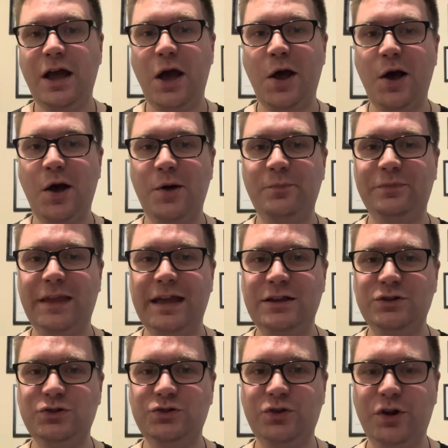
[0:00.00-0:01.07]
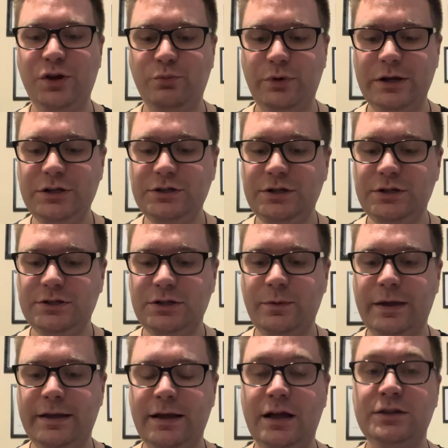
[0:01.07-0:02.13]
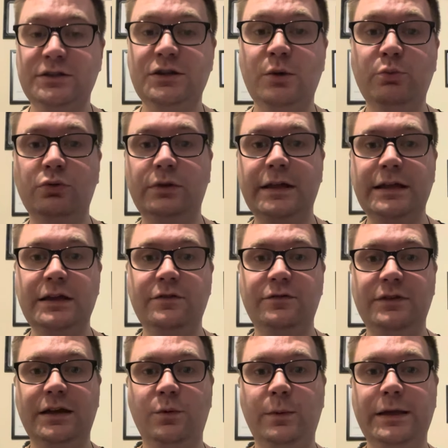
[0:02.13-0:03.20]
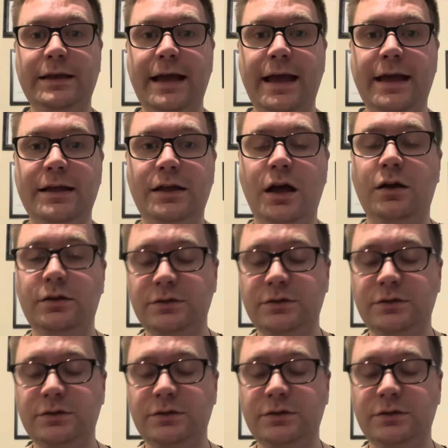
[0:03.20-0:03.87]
in Trowbridge doing a double evening weekend,